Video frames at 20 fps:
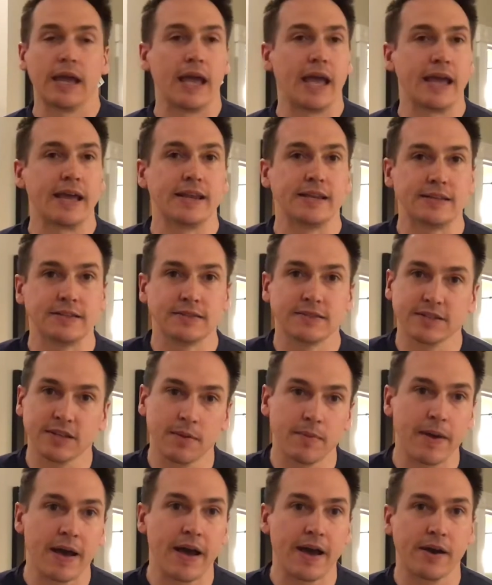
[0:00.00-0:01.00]
and
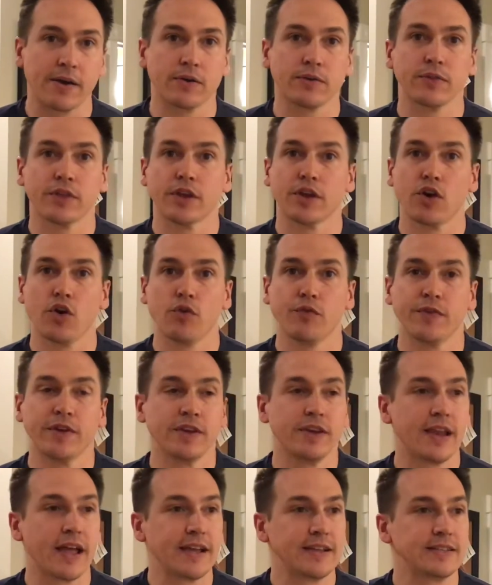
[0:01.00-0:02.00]
somehow the COVID
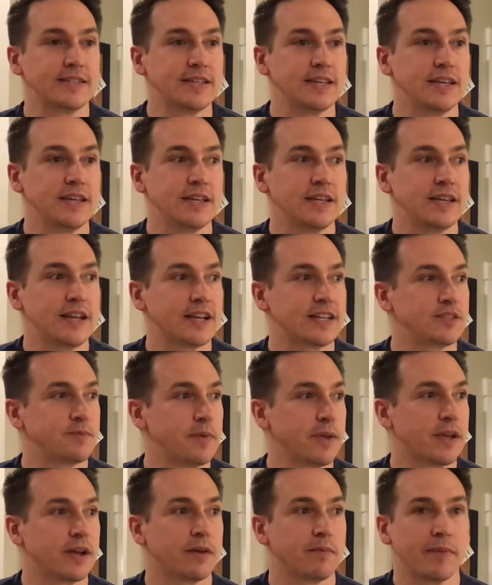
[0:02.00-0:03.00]
nineteen has
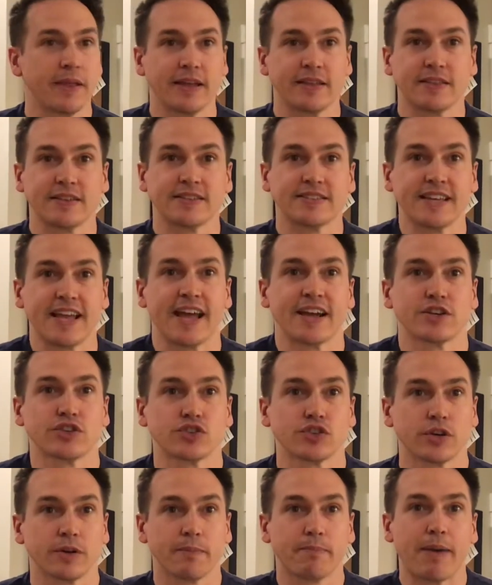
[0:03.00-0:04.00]
become like this
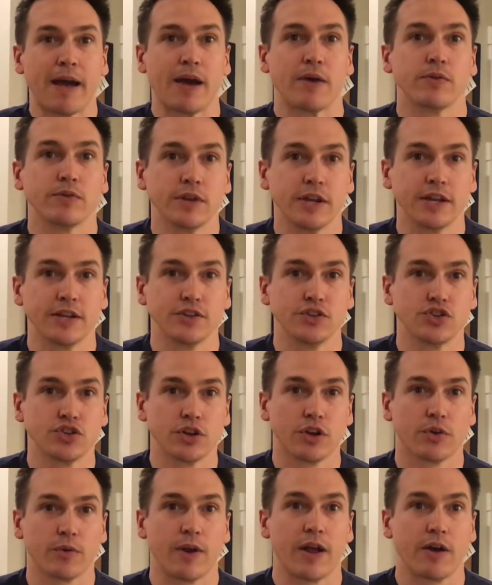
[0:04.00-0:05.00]
extra poundage
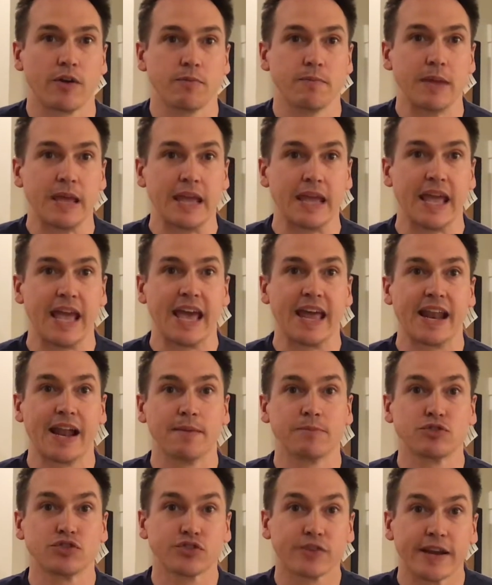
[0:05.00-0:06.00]
around me, and
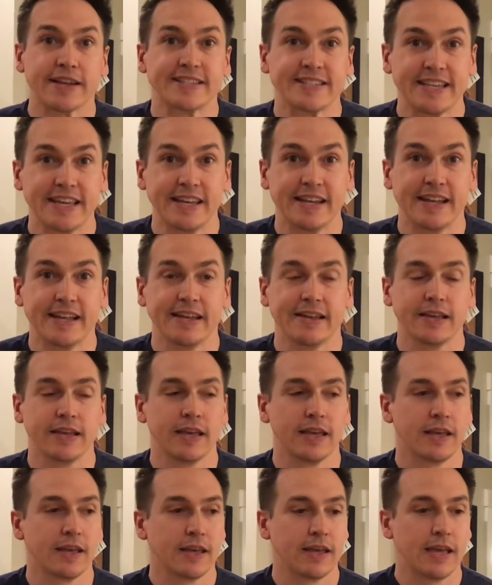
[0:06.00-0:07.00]
I'm stress eating,
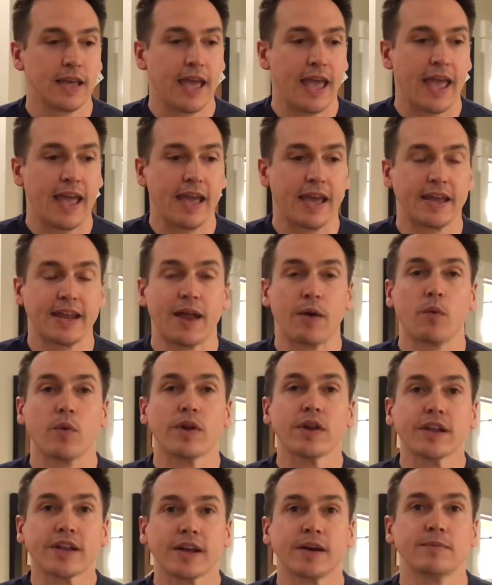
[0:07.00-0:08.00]
and I want
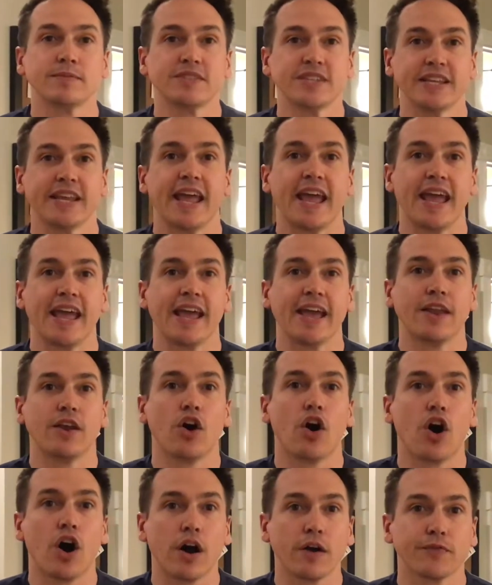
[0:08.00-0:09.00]
to come today and
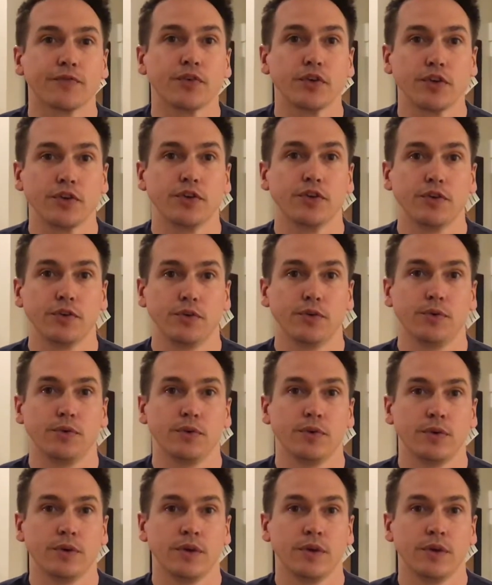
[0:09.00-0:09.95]
offer you